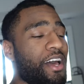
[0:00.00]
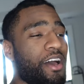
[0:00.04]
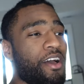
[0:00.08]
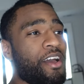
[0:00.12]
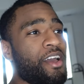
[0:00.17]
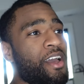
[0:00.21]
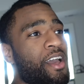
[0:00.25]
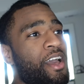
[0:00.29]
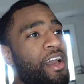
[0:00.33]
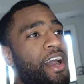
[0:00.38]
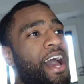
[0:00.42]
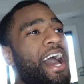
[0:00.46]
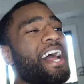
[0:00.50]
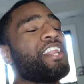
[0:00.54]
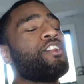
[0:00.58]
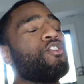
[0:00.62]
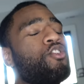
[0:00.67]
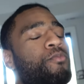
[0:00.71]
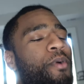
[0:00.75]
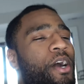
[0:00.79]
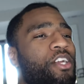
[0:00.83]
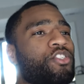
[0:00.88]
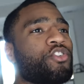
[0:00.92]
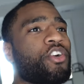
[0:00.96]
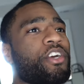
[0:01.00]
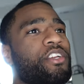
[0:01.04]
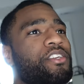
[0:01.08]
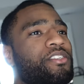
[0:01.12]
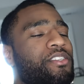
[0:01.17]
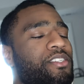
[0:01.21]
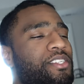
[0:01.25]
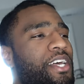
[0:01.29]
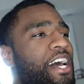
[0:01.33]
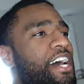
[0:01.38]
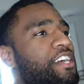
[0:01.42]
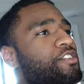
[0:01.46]
Have, I knew about trading
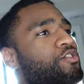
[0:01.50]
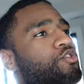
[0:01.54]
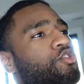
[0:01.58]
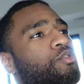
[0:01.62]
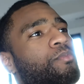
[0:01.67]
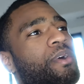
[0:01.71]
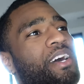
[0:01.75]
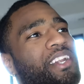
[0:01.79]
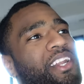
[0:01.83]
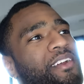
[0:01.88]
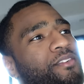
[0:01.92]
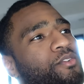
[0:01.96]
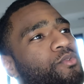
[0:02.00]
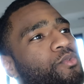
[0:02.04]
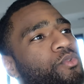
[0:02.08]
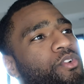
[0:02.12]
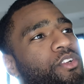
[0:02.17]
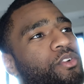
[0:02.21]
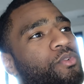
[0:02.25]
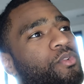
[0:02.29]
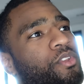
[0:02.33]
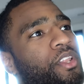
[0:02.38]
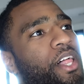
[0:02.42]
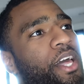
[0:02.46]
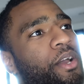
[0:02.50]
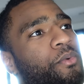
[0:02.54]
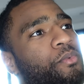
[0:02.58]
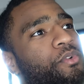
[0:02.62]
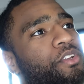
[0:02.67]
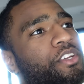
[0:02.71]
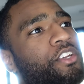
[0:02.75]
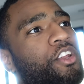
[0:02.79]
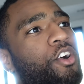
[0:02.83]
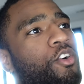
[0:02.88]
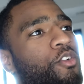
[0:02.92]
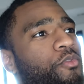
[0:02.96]
since high school, but I never would have like would
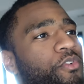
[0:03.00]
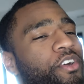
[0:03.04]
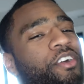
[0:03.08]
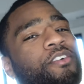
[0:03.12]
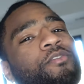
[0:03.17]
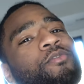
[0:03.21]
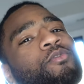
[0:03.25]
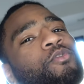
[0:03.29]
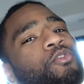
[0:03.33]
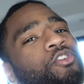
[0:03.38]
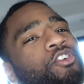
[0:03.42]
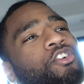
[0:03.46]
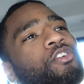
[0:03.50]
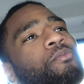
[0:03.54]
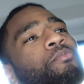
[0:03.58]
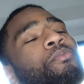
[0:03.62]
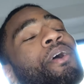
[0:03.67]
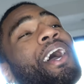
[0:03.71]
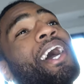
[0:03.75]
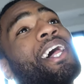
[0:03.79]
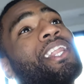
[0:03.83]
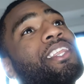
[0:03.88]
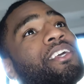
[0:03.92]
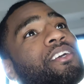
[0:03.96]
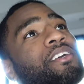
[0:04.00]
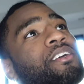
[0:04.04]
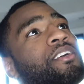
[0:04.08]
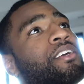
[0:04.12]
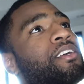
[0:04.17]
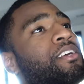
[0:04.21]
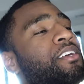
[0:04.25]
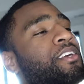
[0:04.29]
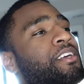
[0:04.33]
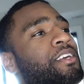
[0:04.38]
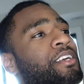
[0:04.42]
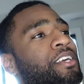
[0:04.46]
have dove in for real, probably.
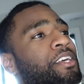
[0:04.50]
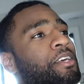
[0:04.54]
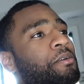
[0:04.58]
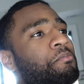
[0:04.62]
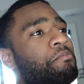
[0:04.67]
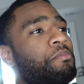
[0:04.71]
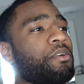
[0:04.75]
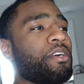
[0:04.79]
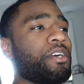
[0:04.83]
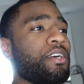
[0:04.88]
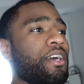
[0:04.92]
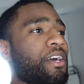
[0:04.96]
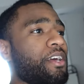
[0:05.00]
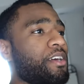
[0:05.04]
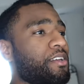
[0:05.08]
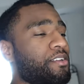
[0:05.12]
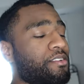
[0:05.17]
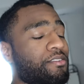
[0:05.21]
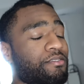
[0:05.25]
But